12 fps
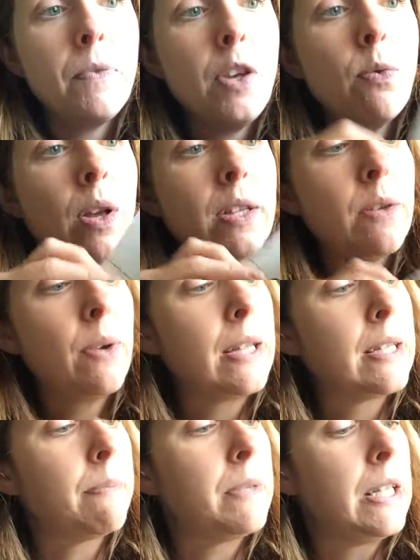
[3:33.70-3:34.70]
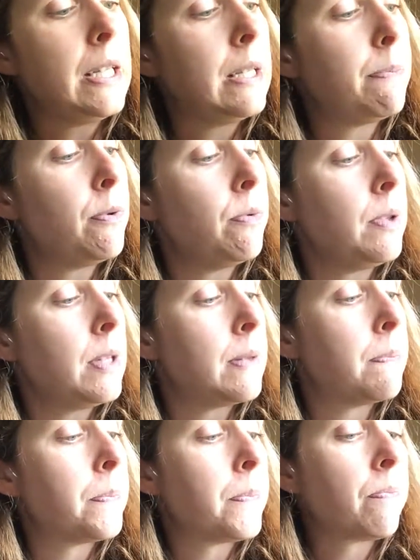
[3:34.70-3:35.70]
You also get some
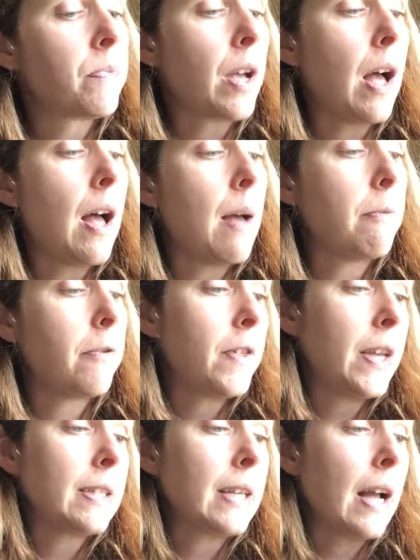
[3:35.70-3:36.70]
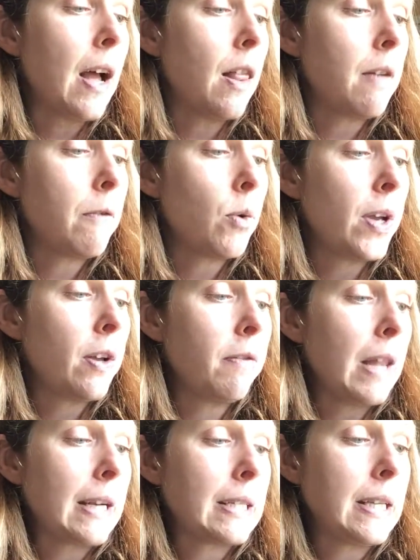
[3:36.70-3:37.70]
teaspoons for things like olive oil,
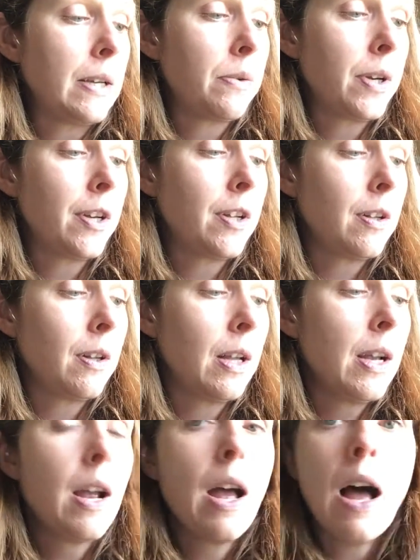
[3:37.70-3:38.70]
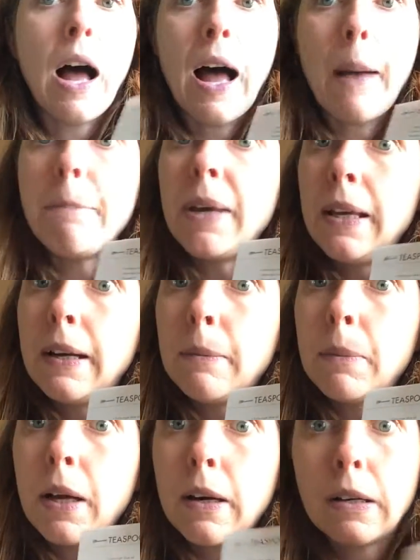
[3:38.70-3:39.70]
flaxseed oil,
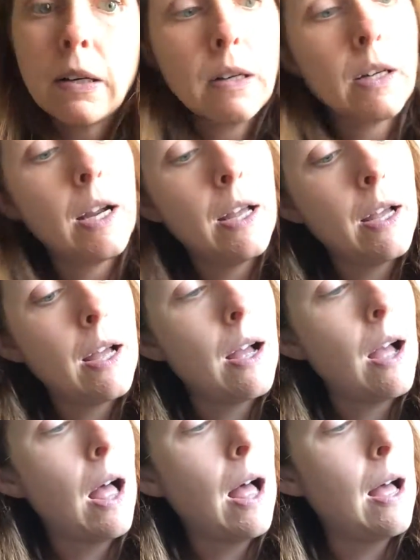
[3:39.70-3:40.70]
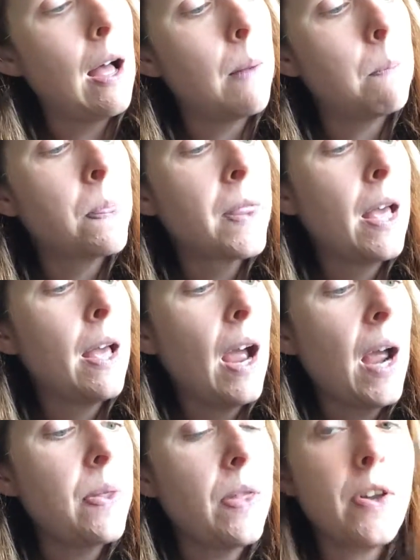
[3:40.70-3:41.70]
peanut butter, and
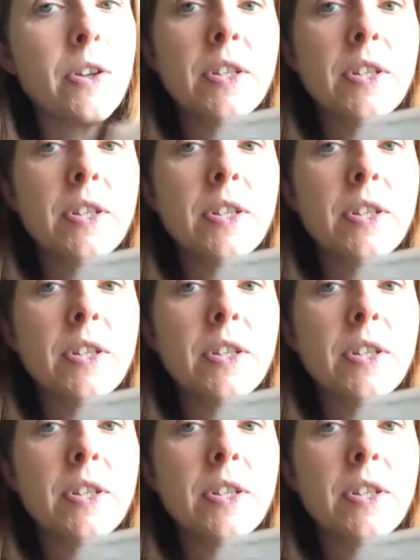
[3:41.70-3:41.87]
then